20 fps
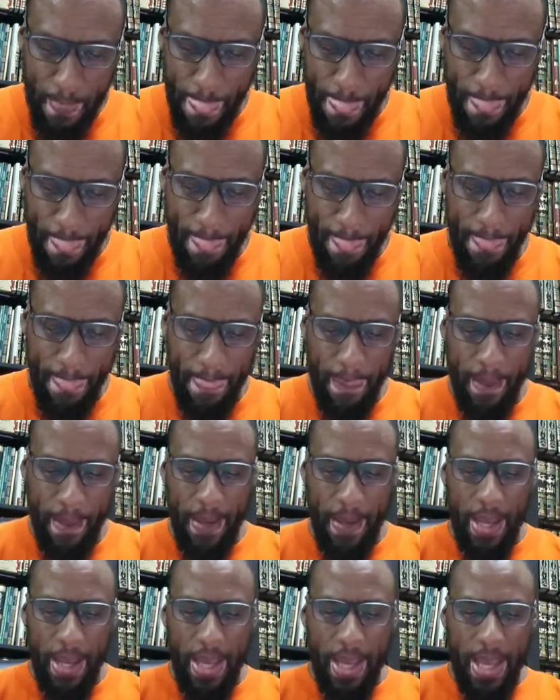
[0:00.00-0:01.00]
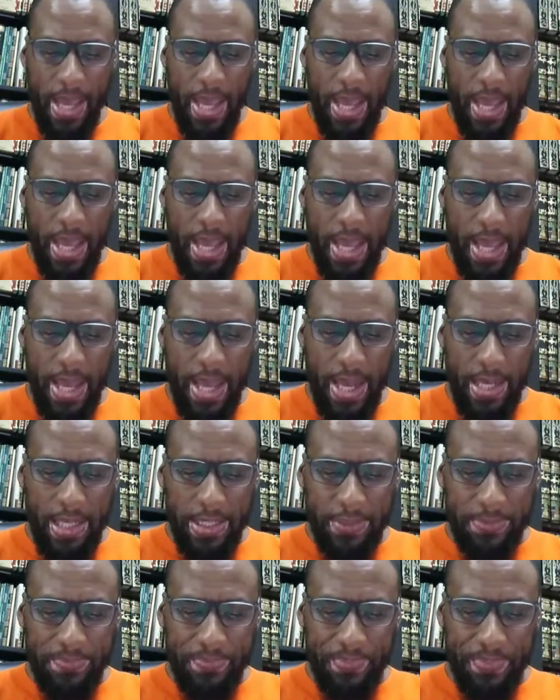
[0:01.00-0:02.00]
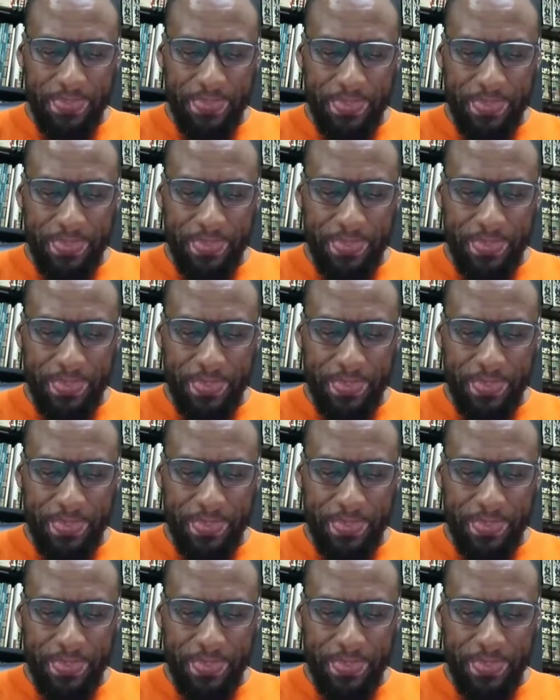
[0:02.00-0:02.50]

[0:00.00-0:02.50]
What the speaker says: No one is speaking in this clip.